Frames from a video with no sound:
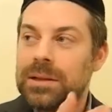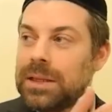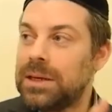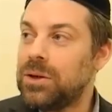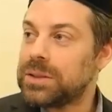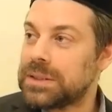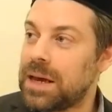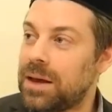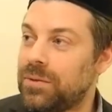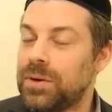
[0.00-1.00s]
Then
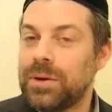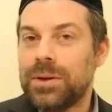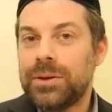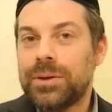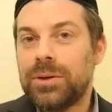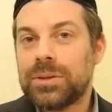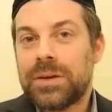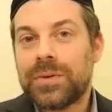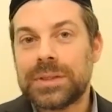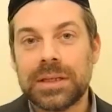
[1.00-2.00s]
Yosef
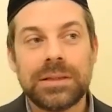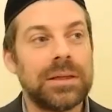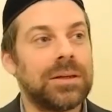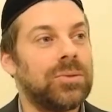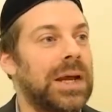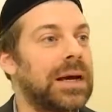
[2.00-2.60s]
HaTzadik.